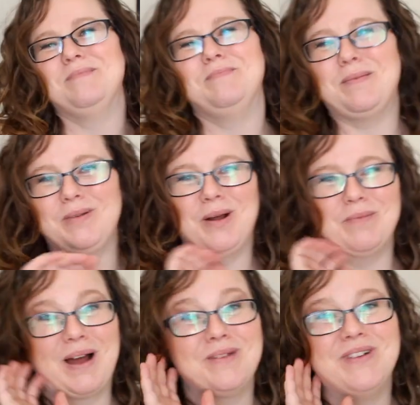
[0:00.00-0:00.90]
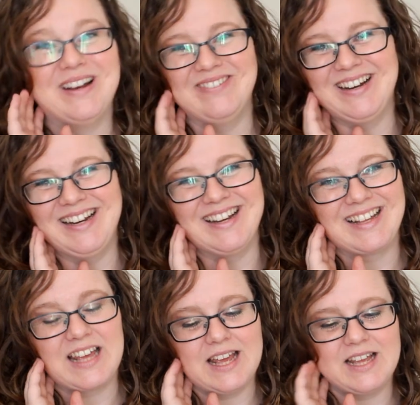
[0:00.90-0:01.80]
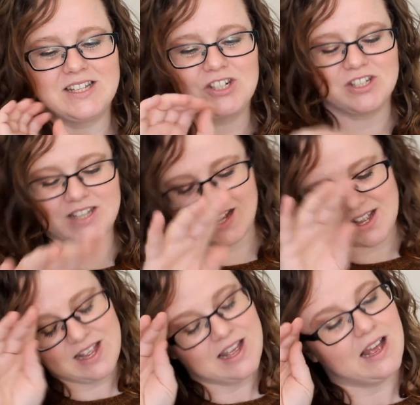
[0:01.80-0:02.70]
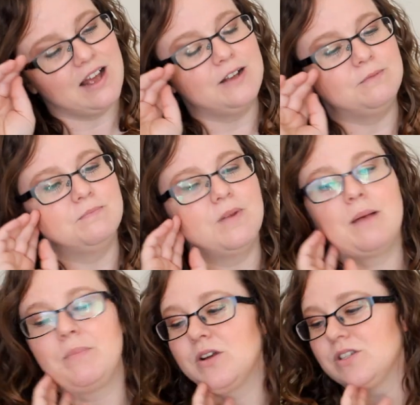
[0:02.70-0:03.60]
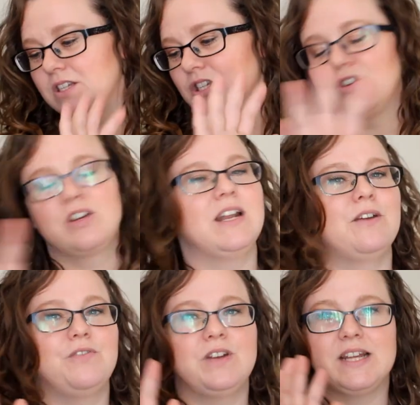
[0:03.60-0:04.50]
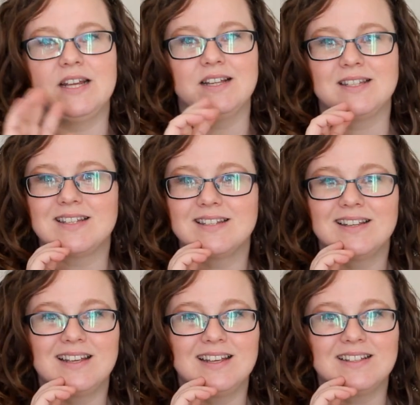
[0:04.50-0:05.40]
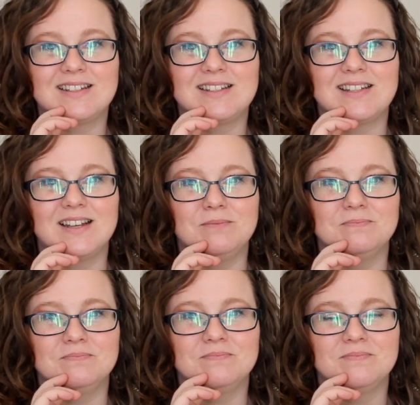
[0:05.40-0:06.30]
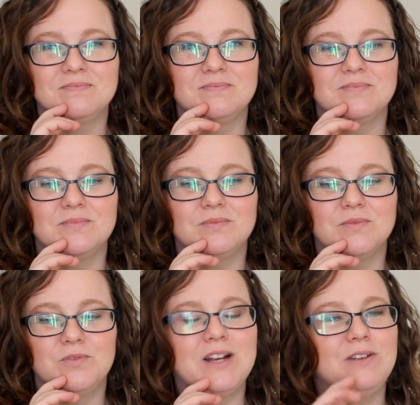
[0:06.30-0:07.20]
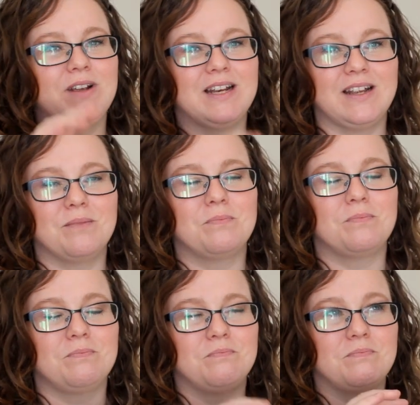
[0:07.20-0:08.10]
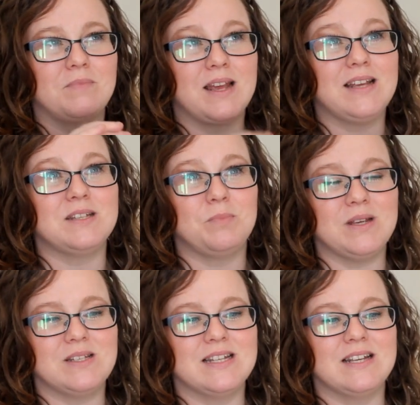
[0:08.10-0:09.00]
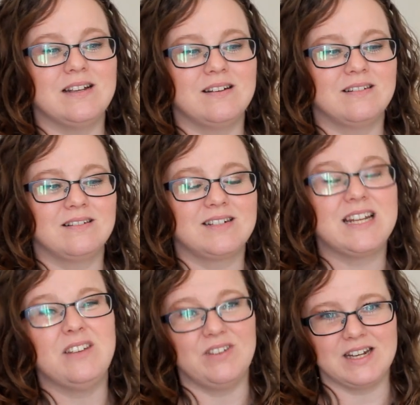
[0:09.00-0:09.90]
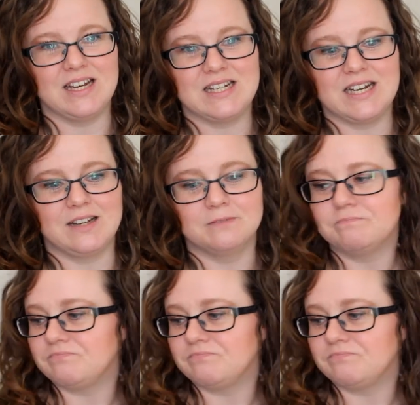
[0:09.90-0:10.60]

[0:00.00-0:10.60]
Maybe not, but I really, really like it. It's just that, and because it's stockinette for days, it's really, really easy peasy TV knitting,